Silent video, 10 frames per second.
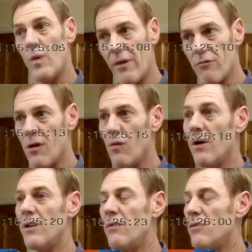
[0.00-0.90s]
With a
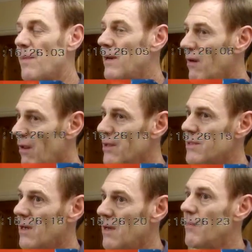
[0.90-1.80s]
roller, you spend a lot of
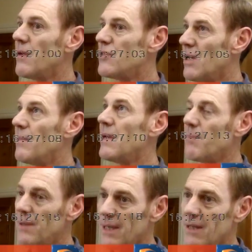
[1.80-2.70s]
time jumping
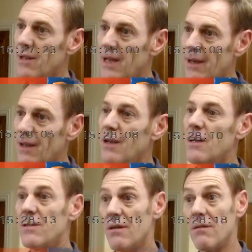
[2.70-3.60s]
up and down the ladder
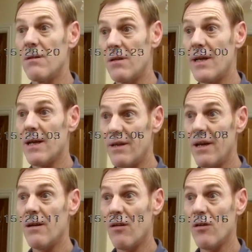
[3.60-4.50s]
to cutting
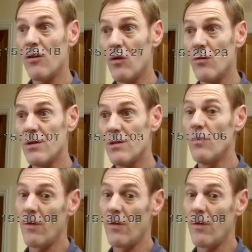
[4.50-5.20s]
in on the corners.